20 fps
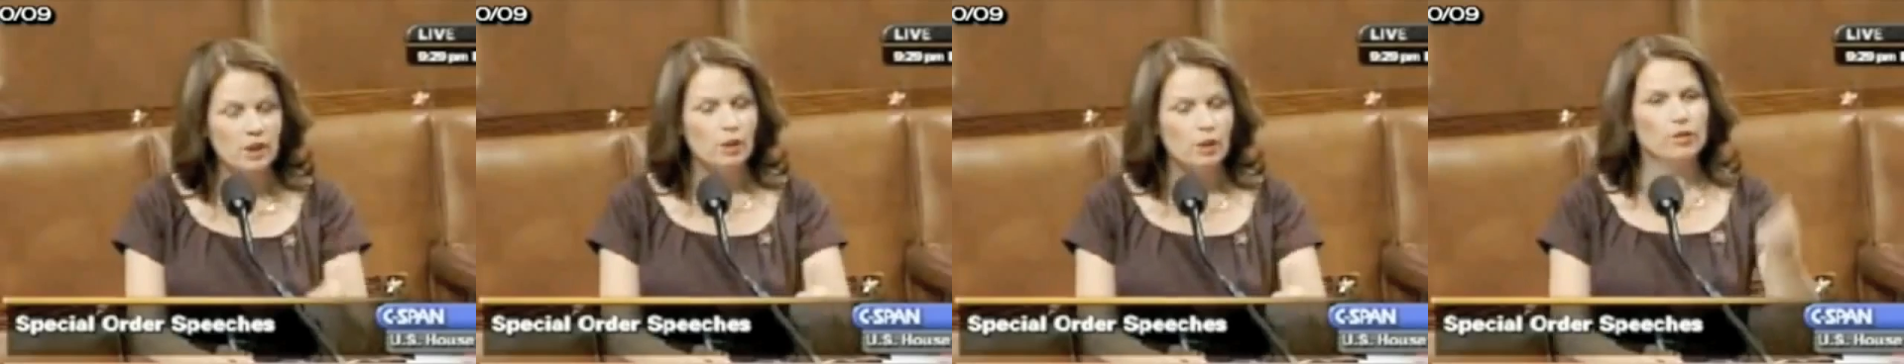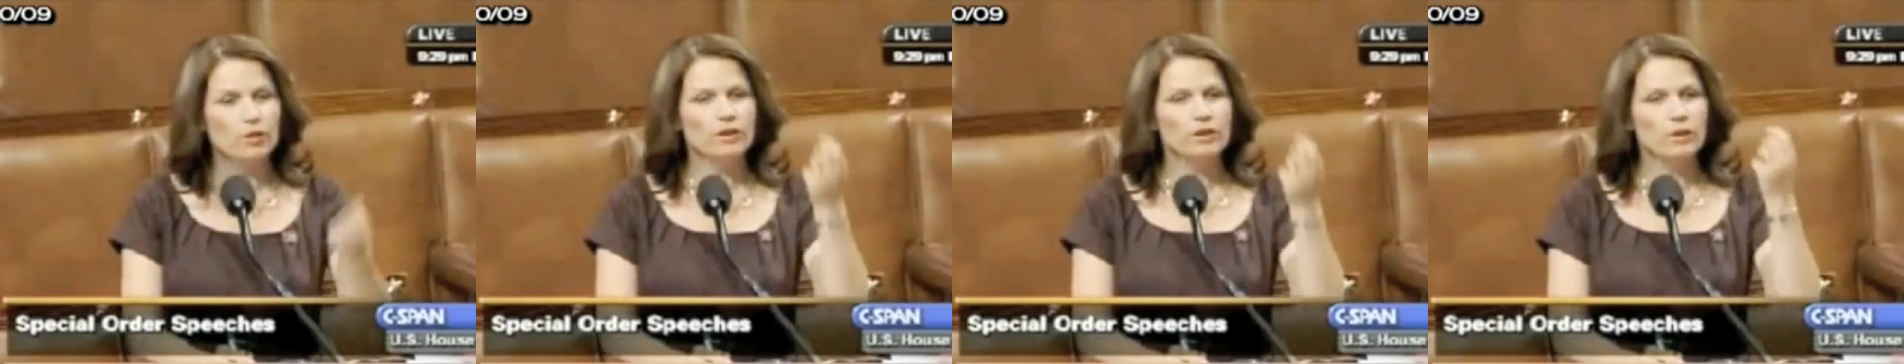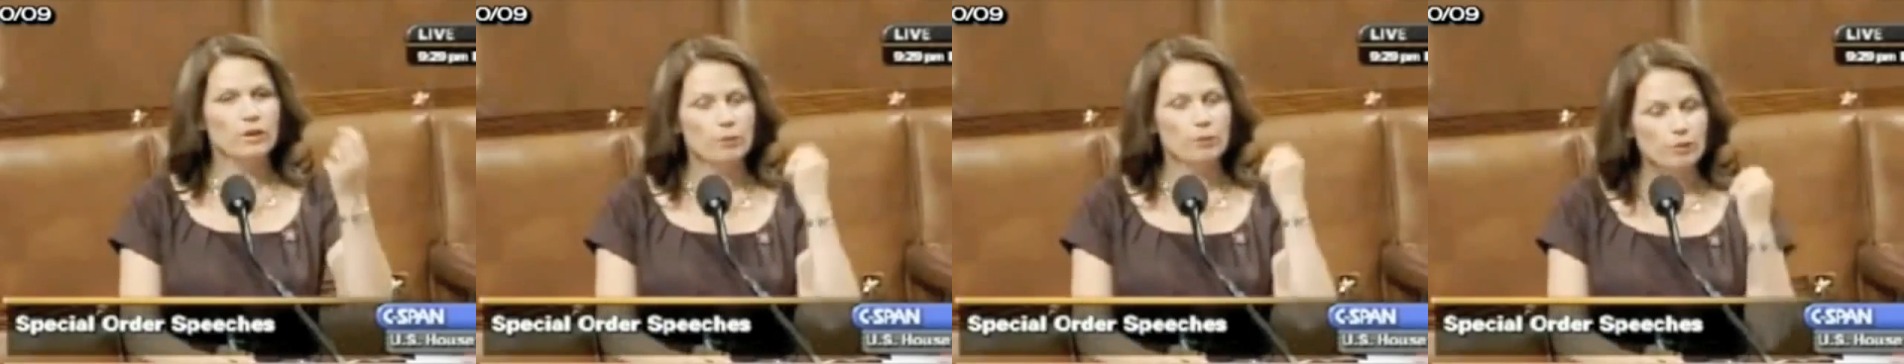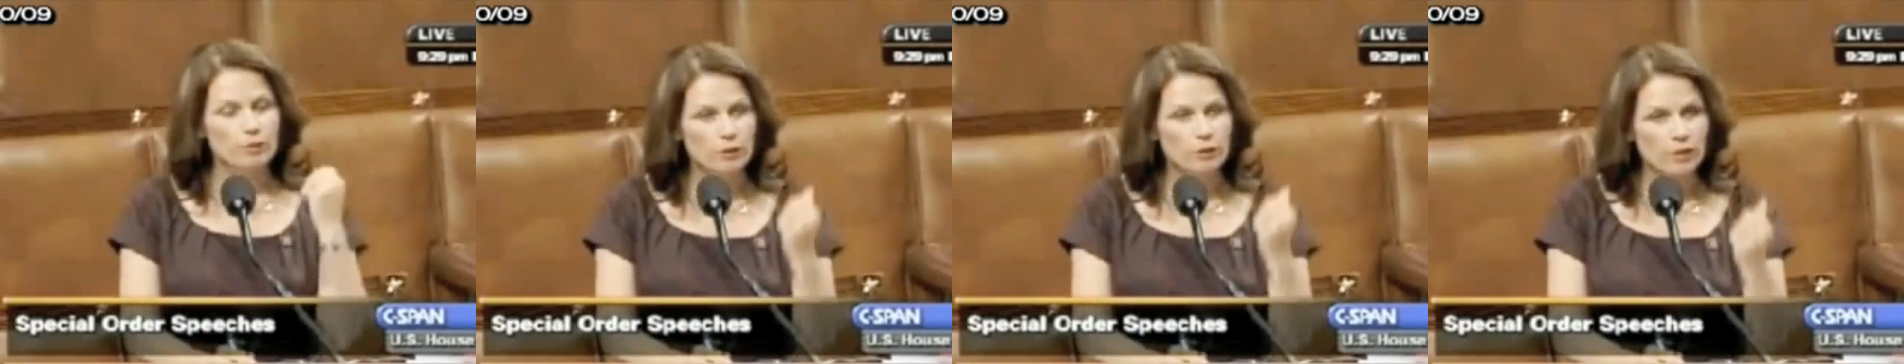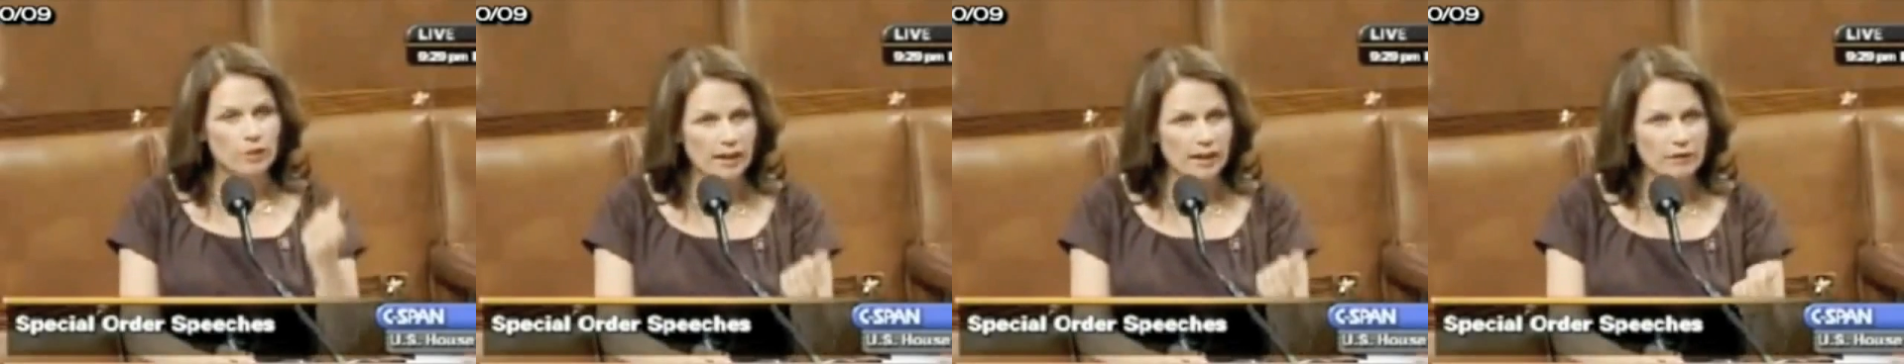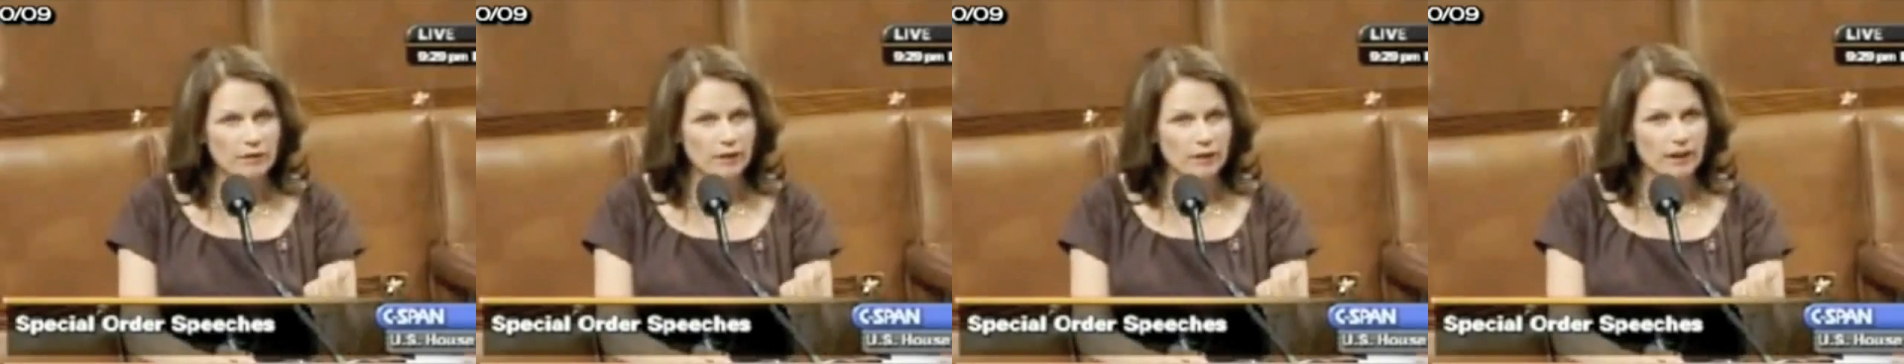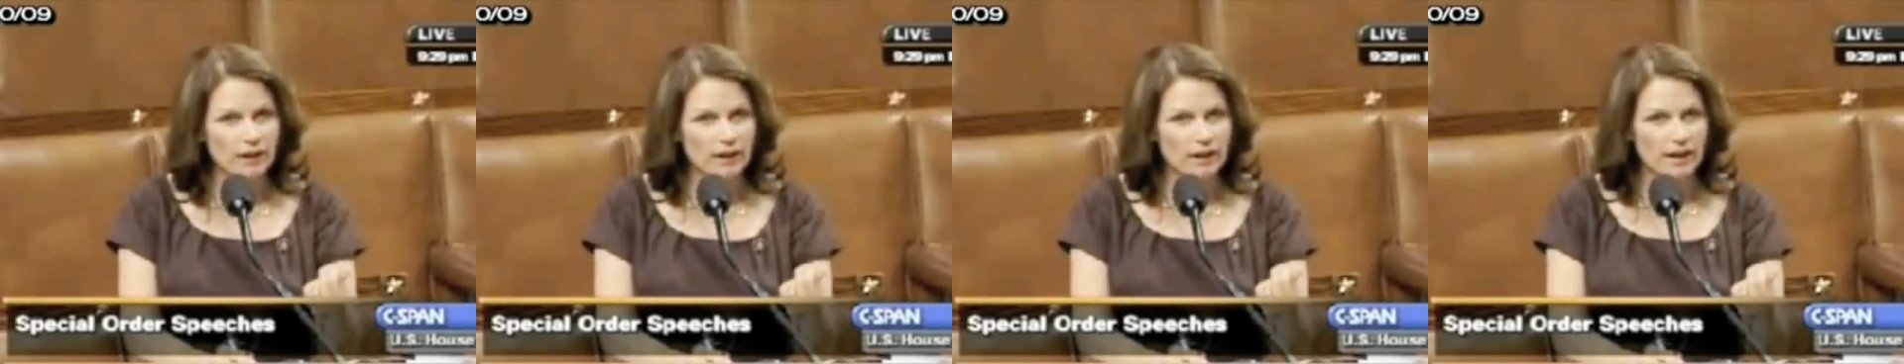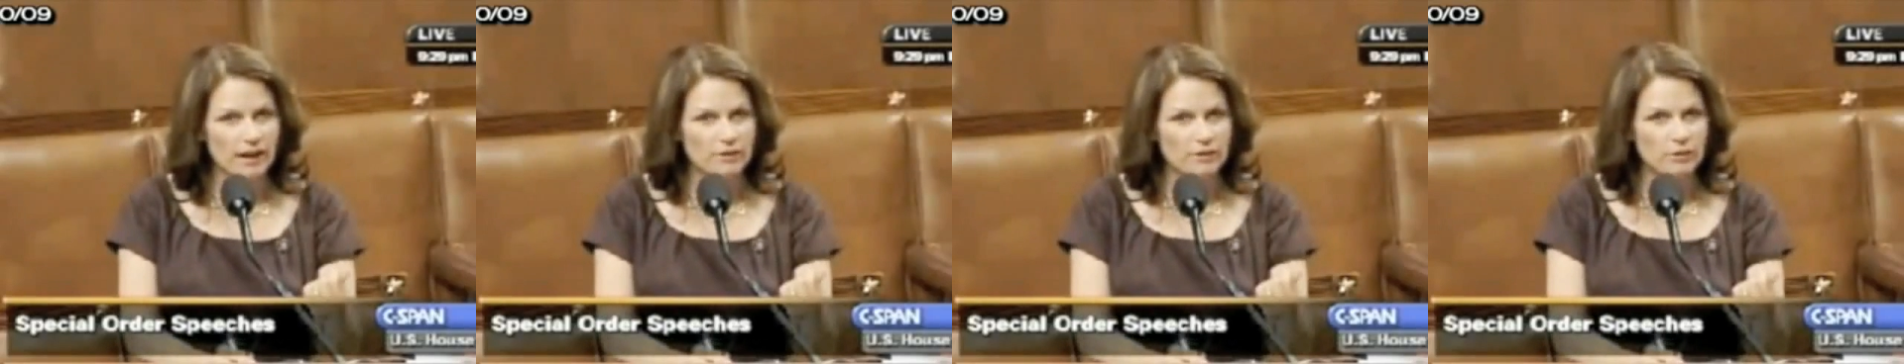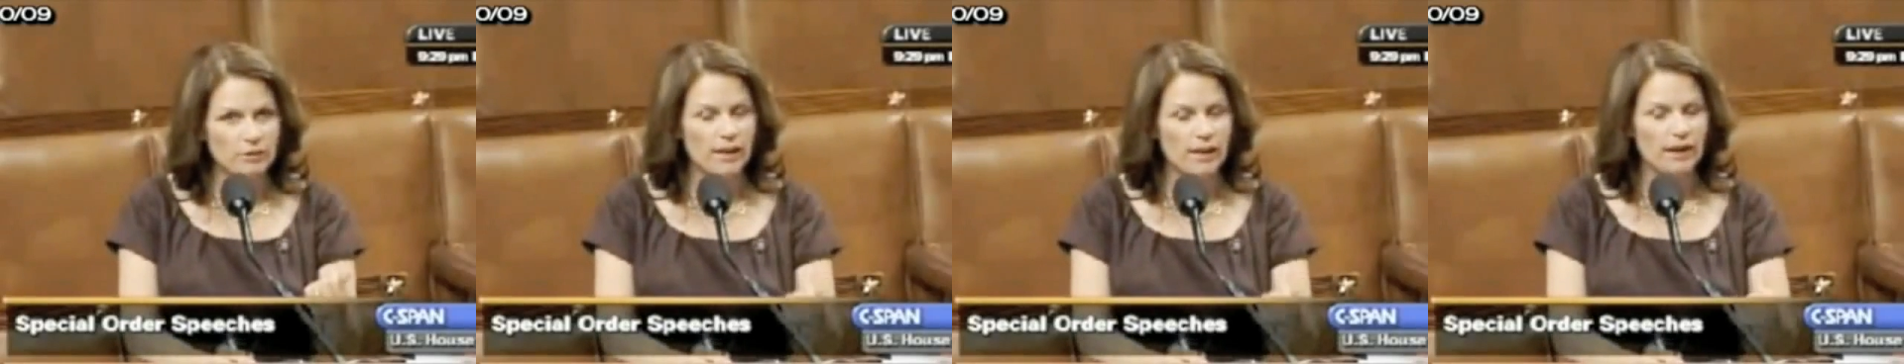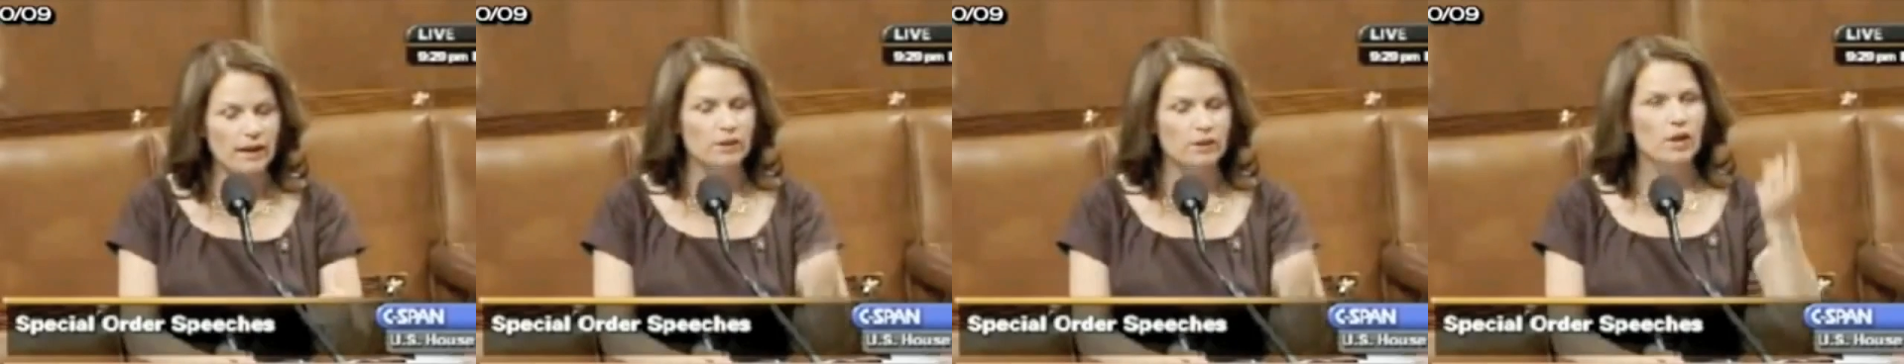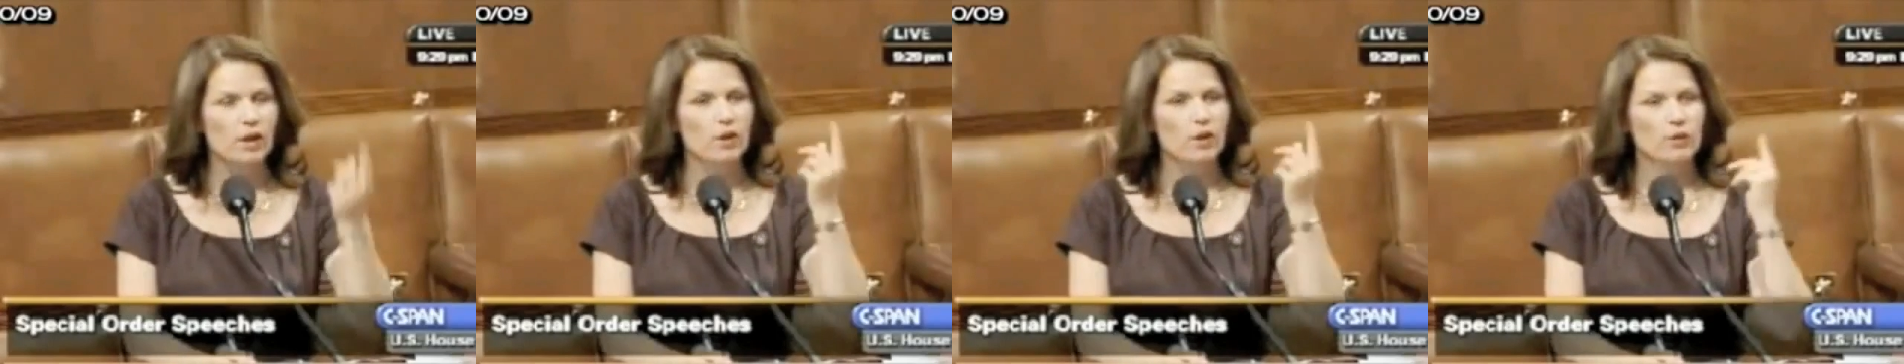with a private contract